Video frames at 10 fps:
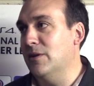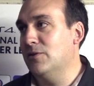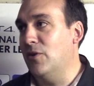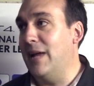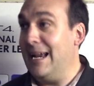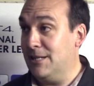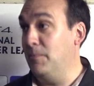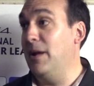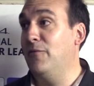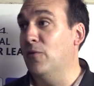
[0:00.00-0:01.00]
We're trying to
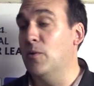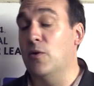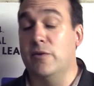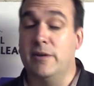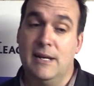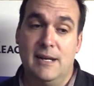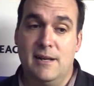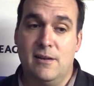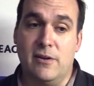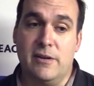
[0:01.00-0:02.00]
actually play football. And,
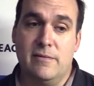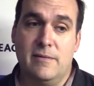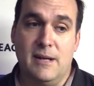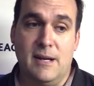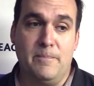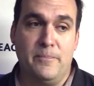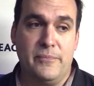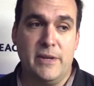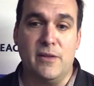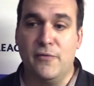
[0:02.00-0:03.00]
like, you
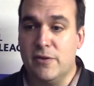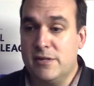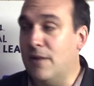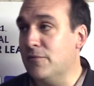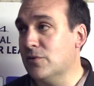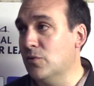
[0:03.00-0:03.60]
know, the first half was